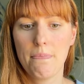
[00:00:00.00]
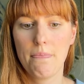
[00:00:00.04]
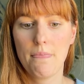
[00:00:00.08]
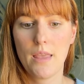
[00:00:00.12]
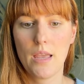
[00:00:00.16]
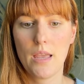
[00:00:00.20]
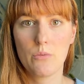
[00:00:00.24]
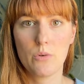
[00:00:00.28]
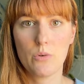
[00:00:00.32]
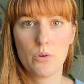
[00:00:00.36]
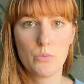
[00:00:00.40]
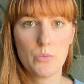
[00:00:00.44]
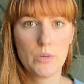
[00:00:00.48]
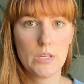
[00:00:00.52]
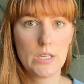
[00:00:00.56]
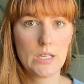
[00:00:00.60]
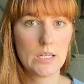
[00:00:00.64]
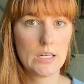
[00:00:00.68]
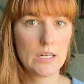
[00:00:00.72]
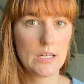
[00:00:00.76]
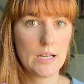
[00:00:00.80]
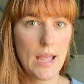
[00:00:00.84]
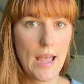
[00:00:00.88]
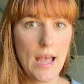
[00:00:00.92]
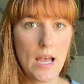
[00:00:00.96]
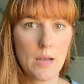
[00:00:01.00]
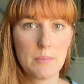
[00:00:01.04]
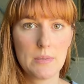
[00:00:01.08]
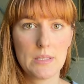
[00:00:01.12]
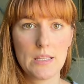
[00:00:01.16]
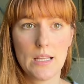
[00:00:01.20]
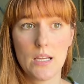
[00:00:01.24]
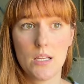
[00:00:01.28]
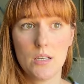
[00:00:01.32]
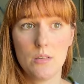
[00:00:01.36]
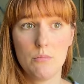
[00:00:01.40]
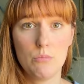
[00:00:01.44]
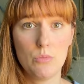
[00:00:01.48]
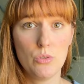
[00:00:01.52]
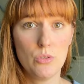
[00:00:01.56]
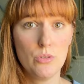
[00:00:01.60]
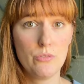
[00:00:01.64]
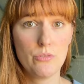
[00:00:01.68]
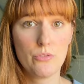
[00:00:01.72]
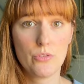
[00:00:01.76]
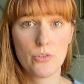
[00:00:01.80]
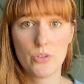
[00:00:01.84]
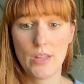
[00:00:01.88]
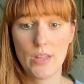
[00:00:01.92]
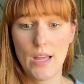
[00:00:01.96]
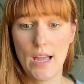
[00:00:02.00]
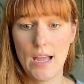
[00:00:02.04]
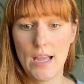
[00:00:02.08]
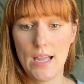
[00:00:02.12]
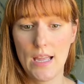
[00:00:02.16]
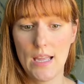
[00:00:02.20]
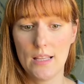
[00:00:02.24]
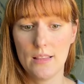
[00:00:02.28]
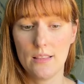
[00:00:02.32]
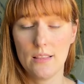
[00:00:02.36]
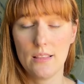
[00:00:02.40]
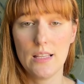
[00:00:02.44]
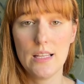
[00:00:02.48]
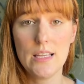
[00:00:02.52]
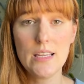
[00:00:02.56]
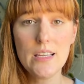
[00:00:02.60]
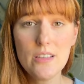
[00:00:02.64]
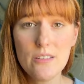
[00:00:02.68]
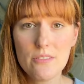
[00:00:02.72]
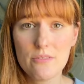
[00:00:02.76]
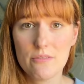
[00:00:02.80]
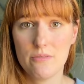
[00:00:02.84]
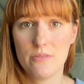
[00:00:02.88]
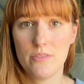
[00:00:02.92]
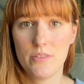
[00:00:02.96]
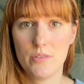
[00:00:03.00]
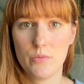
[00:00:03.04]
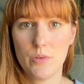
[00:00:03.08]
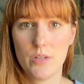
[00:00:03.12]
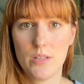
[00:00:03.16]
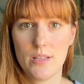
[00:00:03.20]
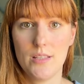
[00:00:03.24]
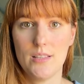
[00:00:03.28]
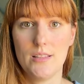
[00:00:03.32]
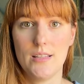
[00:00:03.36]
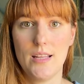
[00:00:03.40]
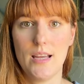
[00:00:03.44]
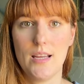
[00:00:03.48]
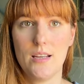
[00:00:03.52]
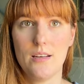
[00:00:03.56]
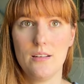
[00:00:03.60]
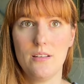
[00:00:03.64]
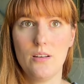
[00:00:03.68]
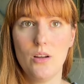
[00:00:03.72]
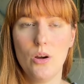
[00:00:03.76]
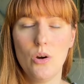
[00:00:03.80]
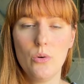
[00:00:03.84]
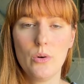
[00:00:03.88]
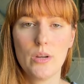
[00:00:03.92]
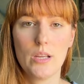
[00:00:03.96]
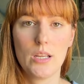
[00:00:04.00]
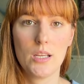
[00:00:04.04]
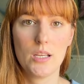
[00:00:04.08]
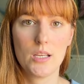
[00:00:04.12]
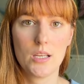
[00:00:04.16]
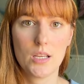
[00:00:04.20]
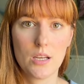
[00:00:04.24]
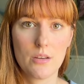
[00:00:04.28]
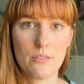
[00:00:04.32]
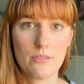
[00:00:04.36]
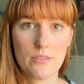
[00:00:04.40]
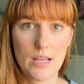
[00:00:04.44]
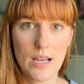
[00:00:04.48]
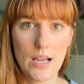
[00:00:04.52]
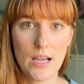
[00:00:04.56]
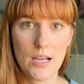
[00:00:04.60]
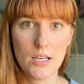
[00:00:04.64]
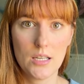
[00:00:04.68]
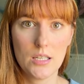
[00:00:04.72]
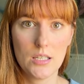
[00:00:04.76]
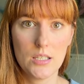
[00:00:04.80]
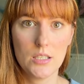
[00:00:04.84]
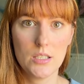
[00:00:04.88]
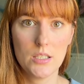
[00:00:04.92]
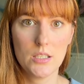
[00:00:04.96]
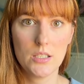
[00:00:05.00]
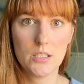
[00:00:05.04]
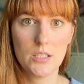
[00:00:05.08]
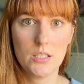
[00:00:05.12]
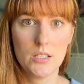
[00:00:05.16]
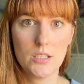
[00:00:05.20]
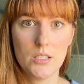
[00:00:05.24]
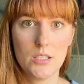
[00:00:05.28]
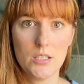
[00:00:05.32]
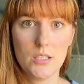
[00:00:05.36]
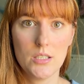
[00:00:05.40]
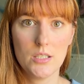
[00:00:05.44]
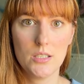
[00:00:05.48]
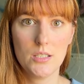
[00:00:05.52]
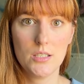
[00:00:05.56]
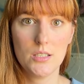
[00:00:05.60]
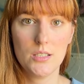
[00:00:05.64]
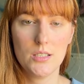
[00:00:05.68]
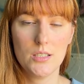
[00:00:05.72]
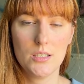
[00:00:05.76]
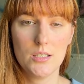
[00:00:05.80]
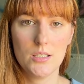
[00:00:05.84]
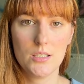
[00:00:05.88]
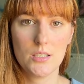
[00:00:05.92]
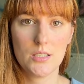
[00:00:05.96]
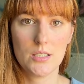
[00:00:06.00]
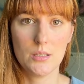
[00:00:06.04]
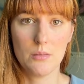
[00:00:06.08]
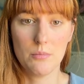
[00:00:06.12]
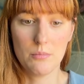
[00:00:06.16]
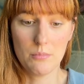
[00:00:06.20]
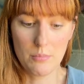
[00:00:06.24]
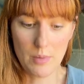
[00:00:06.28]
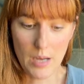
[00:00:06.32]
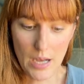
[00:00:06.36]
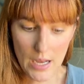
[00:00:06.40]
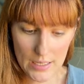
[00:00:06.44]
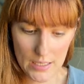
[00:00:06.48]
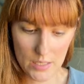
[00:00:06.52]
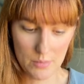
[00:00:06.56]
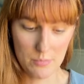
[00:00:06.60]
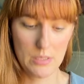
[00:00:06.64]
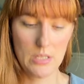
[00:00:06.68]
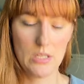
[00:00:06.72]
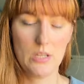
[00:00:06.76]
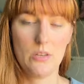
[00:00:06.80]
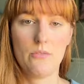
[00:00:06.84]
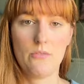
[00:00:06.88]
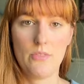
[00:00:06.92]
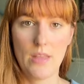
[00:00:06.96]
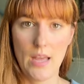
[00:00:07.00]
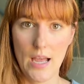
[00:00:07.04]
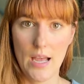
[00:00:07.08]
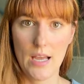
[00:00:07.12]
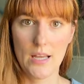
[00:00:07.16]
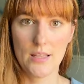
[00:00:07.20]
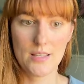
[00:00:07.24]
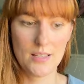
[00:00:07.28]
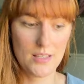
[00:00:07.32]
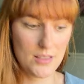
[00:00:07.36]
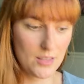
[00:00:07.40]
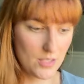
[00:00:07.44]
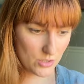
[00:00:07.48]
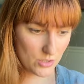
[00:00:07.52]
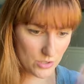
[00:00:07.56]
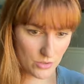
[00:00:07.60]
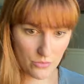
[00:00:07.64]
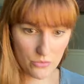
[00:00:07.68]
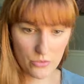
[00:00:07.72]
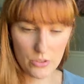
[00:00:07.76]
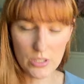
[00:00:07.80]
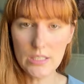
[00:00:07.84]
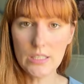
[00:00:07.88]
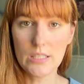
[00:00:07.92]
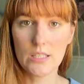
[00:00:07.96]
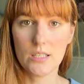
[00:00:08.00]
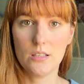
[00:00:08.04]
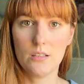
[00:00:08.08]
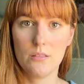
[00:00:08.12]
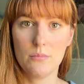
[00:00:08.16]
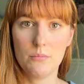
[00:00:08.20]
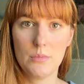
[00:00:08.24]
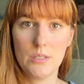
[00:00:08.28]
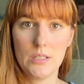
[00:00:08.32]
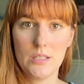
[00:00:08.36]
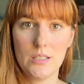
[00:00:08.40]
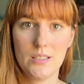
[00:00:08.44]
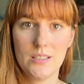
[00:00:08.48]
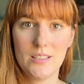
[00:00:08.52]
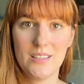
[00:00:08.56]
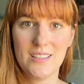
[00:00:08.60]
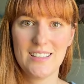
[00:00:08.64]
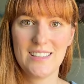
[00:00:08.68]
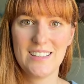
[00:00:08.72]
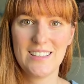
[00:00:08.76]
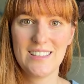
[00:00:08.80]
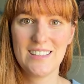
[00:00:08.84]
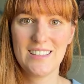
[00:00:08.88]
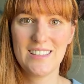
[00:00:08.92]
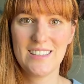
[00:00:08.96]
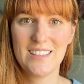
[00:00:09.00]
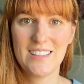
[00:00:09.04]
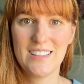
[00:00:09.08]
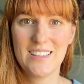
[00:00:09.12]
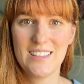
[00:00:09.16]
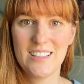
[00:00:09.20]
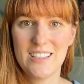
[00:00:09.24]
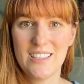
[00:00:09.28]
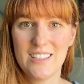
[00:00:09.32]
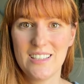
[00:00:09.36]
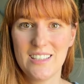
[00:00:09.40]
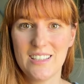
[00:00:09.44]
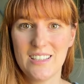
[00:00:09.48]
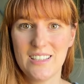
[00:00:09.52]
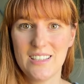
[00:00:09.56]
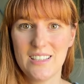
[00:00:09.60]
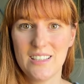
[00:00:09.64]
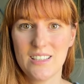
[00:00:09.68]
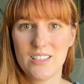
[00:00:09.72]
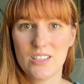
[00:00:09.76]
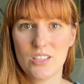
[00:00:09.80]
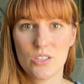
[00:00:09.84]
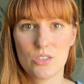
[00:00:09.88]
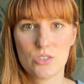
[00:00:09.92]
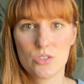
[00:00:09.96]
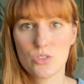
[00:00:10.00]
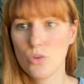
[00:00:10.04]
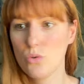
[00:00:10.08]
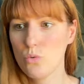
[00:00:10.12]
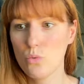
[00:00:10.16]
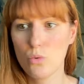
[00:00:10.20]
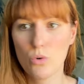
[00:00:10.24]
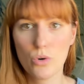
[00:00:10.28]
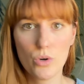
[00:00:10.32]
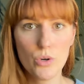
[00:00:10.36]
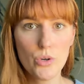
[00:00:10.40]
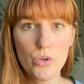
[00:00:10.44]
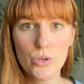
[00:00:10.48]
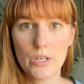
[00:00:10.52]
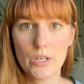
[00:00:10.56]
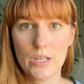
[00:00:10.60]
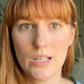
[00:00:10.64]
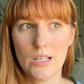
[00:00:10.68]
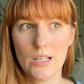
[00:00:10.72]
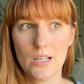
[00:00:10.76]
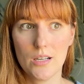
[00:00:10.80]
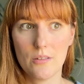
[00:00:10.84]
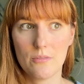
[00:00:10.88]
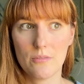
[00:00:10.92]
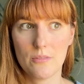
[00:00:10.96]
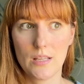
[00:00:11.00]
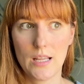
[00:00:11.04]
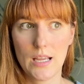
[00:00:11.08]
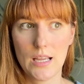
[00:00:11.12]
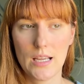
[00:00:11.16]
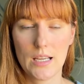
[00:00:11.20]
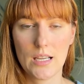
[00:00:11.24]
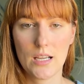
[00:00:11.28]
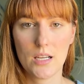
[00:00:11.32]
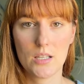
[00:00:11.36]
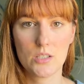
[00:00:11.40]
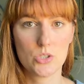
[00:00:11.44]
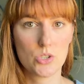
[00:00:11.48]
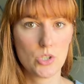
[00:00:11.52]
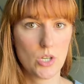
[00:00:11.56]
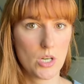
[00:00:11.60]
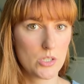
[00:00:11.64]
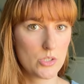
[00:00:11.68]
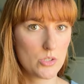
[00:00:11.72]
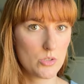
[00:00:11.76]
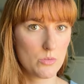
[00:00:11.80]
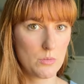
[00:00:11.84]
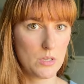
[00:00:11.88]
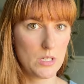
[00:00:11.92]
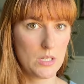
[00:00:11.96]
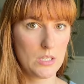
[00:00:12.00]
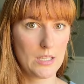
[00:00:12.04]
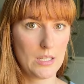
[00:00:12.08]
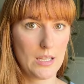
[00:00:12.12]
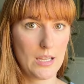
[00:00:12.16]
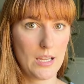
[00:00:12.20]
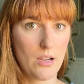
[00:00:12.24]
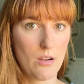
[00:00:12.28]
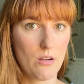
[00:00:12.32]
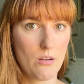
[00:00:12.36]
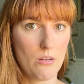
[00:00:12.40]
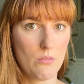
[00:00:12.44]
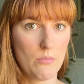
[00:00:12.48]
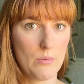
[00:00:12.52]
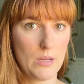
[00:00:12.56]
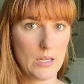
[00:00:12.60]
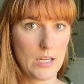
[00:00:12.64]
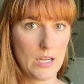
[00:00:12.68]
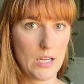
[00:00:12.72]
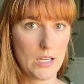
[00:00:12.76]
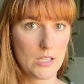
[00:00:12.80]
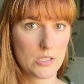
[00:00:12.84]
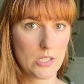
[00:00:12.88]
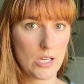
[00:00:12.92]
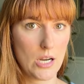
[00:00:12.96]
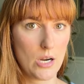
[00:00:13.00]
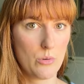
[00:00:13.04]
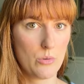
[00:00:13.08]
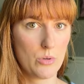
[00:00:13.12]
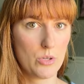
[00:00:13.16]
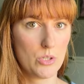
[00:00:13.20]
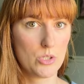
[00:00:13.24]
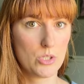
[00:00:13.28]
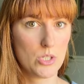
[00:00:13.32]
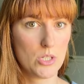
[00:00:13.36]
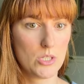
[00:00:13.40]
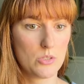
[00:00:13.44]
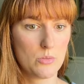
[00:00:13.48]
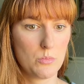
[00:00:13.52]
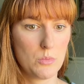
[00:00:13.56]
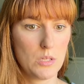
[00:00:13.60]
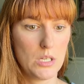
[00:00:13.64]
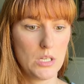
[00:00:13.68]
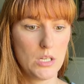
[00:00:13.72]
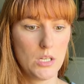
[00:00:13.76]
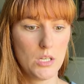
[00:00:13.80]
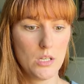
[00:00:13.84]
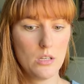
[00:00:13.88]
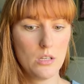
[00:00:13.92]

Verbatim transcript: And when we can inhabit that and move through that and live within that knowing of that, the embodiment of that, then freedom there's no worry of like judgment, like, oh my gosh, how will you judge me?